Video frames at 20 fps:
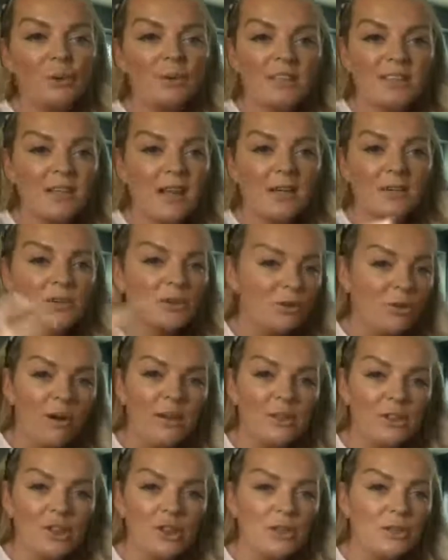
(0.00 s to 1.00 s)
sell
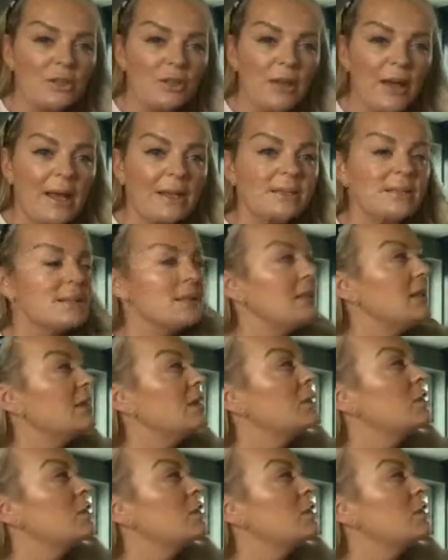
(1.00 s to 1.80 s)
scrunchies on Etsy.